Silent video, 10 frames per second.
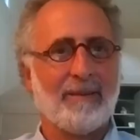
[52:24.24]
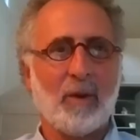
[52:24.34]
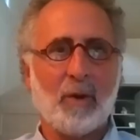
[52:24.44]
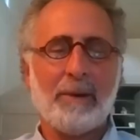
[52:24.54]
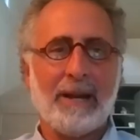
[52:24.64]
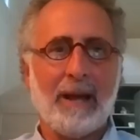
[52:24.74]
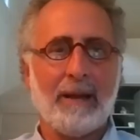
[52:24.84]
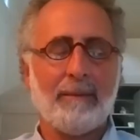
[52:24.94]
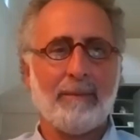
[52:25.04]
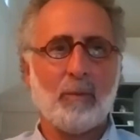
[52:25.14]
No, but
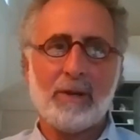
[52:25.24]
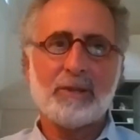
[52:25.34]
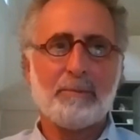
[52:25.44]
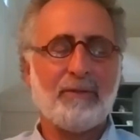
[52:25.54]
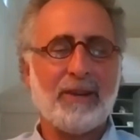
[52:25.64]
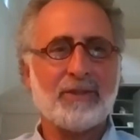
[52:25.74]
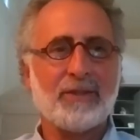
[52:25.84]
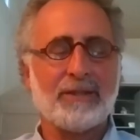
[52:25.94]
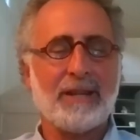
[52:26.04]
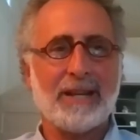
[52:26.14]
I was a
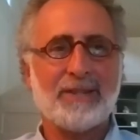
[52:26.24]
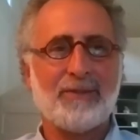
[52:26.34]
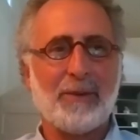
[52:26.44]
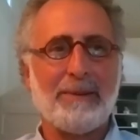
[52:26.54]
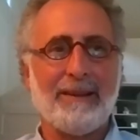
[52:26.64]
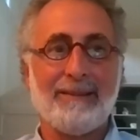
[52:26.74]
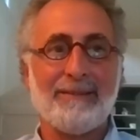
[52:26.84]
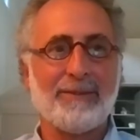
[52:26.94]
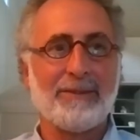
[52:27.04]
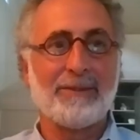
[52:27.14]
professional saxophone player
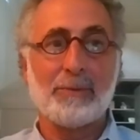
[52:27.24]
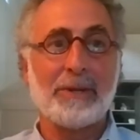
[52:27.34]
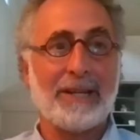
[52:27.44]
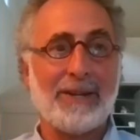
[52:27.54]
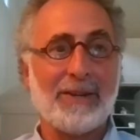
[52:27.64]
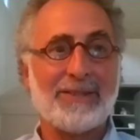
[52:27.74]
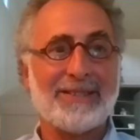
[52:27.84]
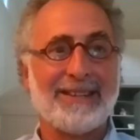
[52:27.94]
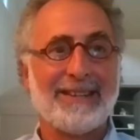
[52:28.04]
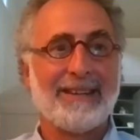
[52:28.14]
for 20 years.